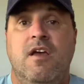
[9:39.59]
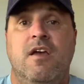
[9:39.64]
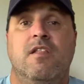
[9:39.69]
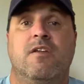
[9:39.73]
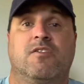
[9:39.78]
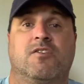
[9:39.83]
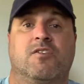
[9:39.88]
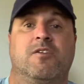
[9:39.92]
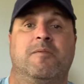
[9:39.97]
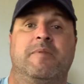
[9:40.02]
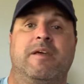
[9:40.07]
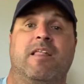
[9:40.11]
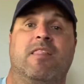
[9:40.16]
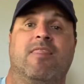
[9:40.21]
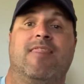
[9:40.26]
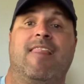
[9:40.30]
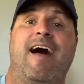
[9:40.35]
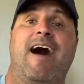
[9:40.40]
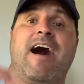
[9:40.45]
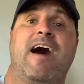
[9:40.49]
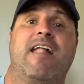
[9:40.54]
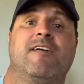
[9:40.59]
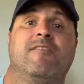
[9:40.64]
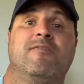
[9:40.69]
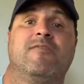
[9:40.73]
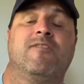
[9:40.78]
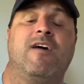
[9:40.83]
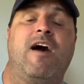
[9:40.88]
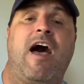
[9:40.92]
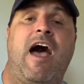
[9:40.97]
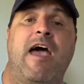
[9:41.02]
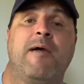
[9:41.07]
There's going to be a lot
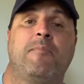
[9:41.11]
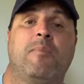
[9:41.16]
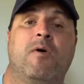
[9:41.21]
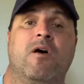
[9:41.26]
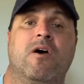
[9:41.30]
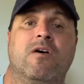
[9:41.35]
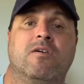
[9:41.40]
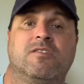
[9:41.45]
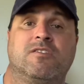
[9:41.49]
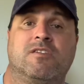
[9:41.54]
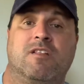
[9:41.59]
of eyeballs,